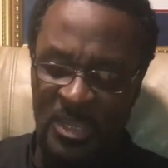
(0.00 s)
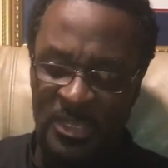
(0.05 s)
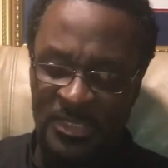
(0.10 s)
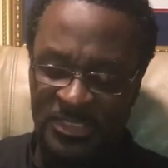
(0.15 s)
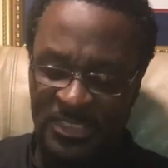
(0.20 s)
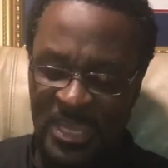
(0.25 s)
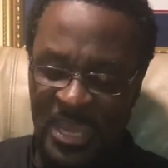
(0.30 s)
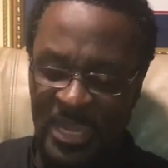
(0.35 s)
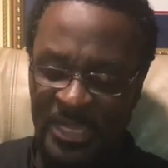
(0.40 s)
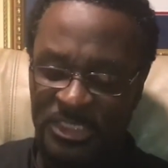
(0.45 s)

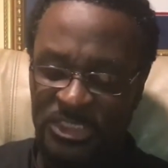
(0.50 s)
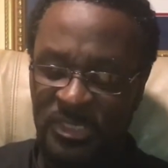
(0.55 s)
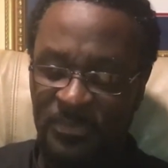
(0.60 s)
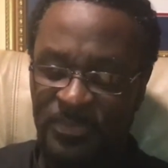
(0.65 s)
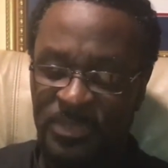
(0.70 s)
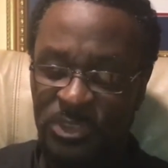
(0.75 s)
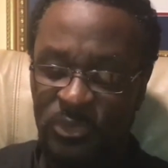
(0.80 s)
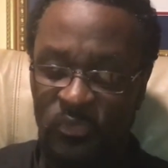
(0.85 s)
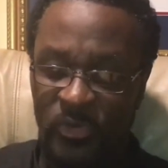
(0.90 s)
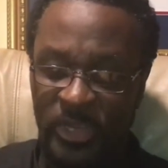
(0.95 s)

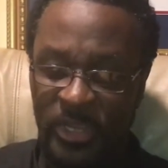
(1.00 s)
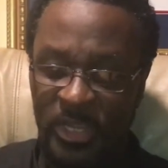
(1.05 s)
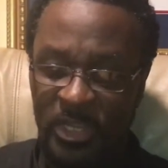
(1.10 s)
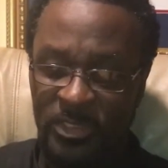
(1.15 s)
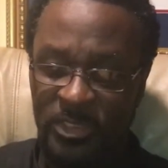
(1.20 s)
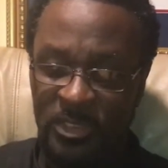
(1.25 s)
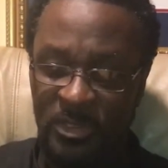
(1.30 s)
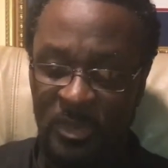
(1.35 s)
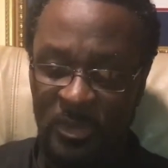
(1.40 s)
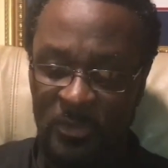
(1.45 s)
Scholarship is
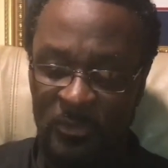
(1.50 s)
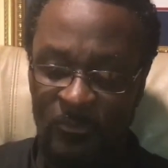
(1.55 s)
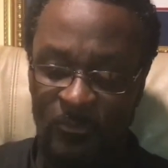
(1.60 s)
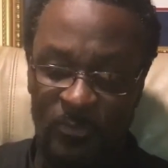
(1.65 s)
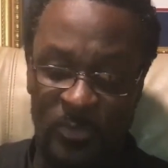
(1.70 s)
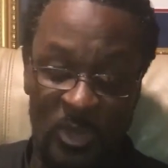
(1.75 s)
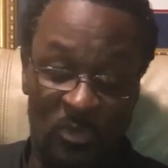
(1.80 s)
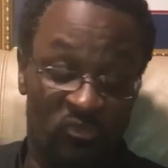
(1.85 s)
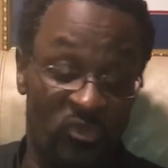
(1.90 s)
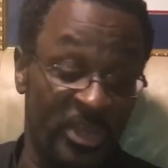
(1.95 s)
real, you know.
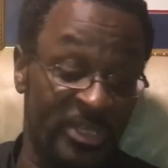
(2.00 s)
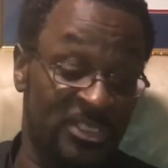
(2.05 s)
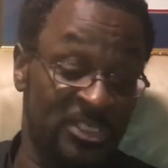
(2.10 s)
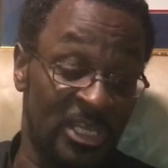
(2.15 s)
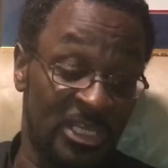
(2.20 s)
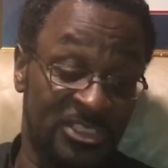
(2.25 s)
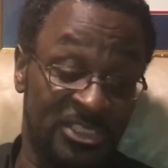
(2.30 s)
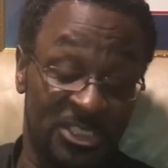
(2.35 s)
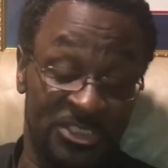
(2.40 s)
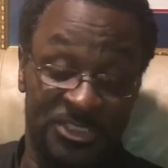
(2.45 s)
The writ
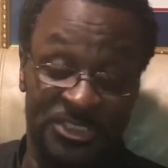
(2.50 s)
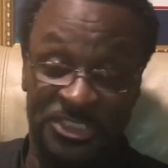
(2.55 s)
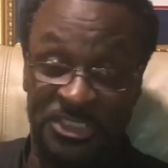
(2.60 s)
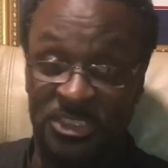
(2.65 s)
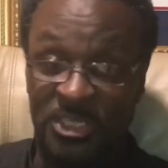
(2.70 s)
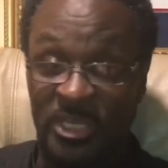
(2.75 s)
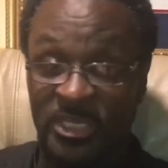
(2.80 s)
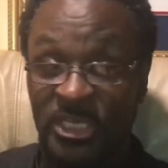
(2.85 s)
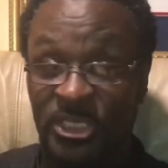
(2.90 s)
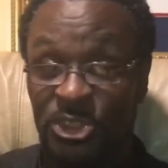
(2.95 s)
tells us to
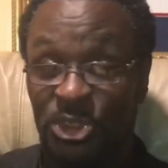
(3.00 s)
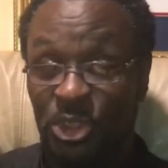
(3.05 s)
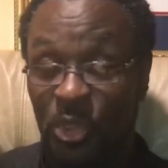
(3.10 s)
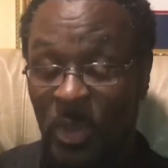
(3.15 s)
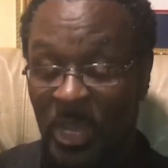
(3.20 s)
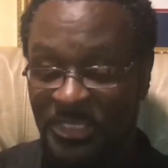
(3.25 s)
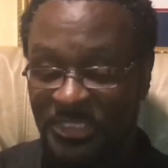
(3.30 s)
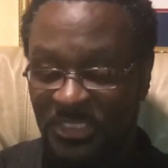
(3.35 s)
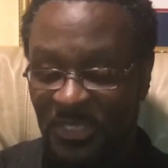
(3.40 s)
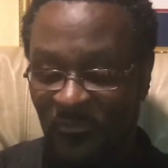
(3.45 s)
study to
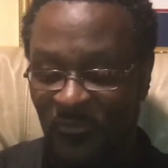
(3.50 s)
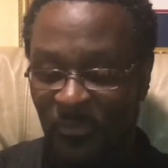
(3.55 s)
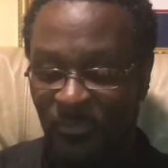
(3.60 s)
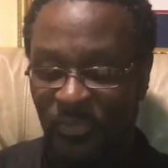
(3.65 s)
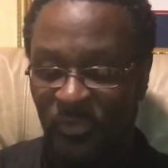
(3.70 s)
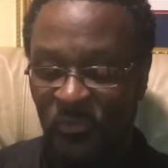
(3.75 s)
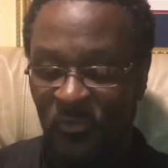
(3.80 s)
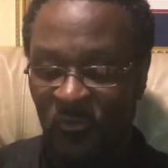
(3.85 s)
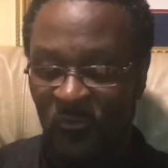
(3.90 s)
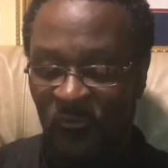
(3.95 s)
show ourselves
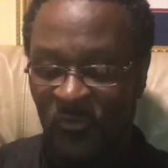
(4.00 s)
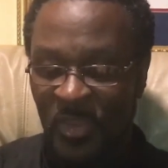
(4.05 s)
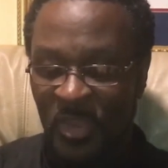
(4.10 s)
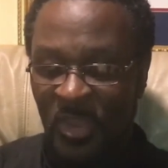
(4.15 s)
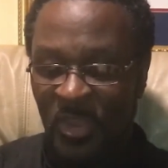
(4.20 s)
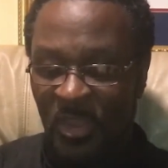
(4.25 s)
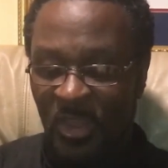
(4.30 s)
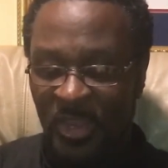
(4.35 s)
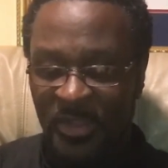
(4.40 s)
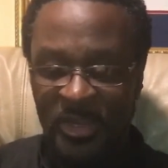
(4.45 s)
approved
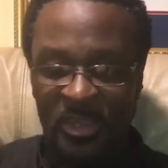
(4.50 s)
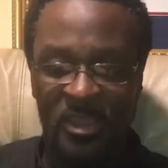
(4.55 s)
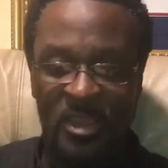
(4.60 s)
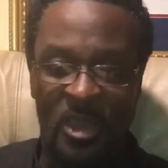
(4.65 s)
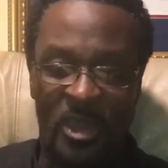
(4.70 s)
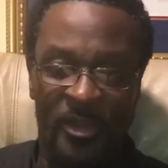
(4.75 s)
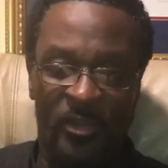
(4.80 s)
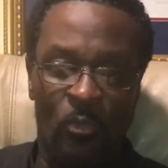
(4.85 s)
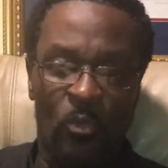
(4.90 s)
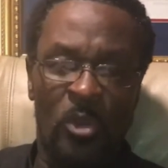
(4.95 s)
under
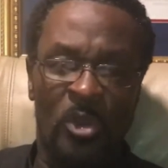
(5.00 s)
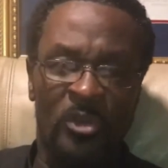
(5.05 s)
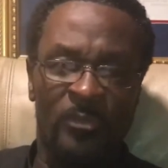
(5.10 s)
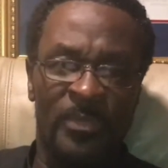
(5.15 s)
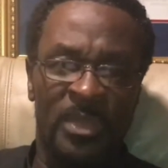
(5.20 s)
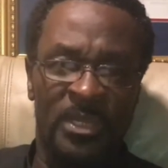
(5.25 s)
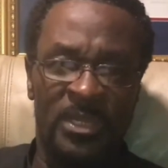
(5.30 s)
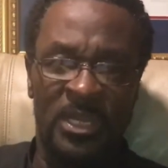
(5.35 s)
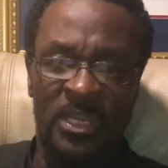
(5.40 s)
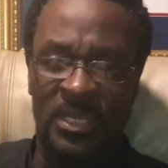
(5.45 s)
God. A
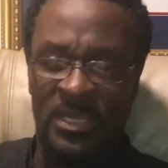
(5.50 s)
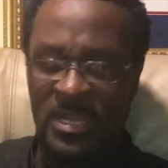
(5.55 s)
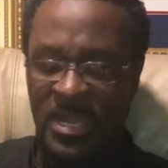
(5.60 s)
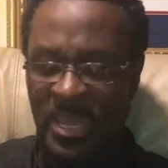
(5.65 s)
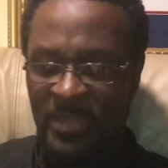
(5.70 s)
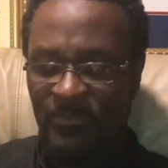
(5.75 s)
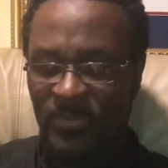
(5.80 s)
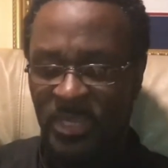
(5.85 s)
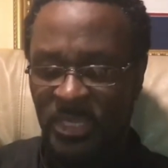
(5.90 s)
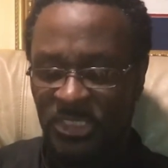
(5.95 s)
workman need
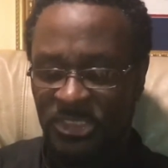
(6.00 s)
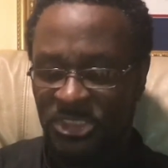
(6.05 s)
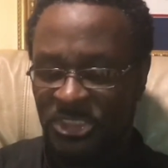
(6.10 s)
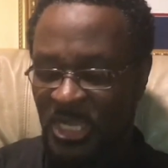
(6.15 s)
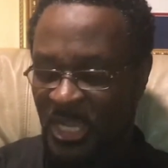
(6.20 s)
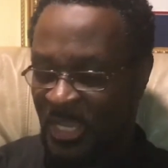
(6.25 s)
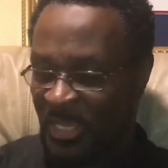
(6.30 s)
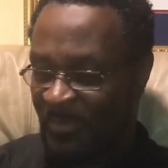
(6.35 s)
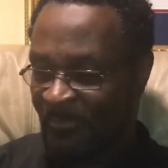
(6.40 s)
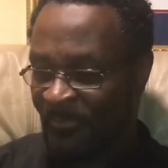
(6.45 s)
not be
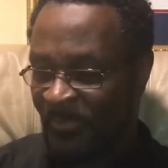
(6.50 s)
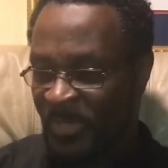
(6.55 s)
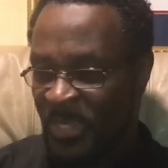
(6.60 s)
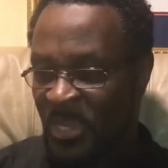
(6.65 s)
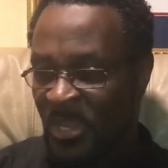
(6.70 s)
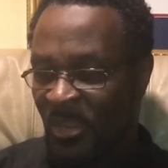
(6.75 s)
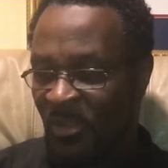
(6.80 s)
ashamed.